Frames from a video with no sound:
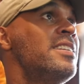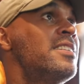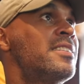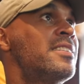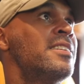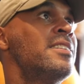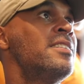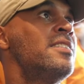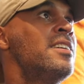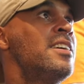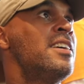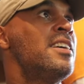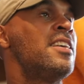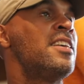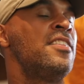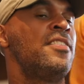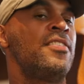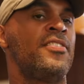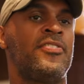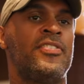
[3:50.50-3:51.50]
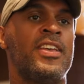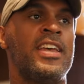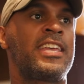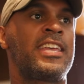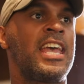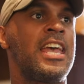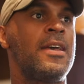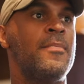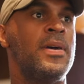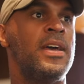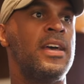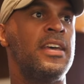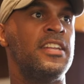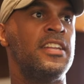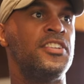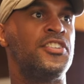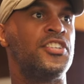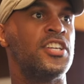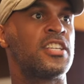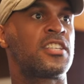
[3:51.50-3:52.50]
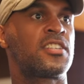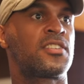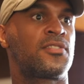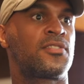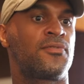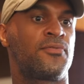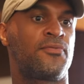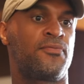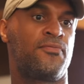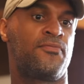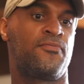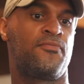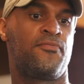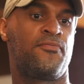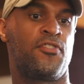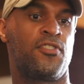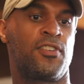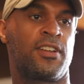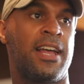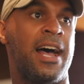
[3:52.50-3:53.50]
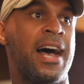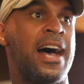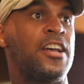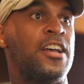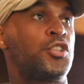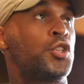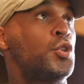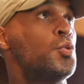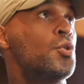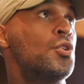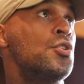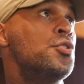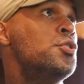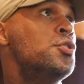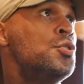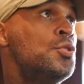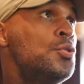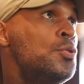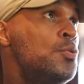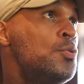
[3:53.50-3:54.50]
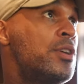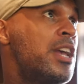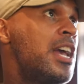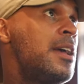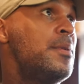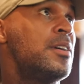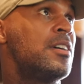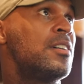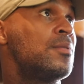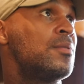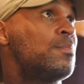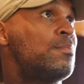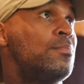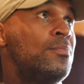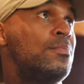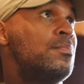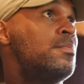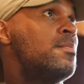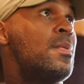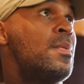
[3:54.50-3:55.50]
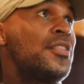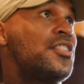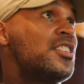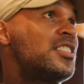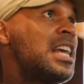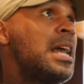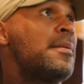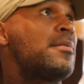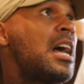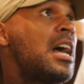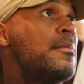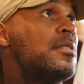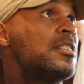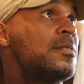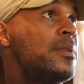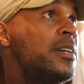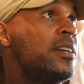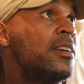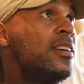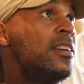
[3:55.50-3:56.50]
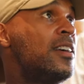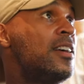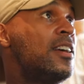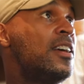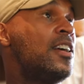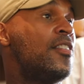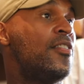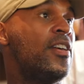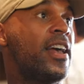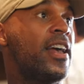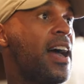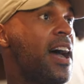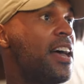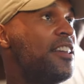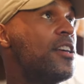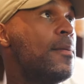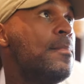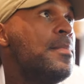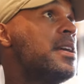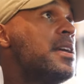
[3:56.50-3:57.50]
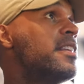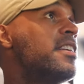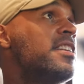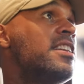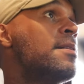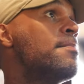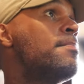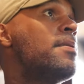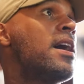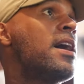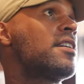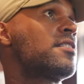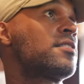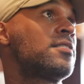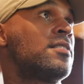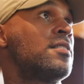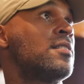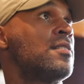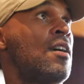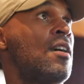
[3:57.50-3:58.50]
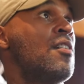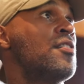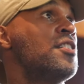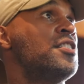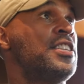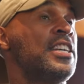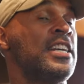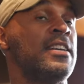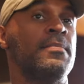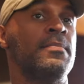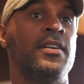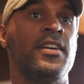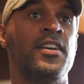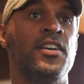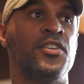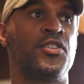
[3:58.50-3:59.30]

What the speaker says: Easton, they came in and just, for guys who were new, who came here at the same time as me, they had an immediate impact on the team.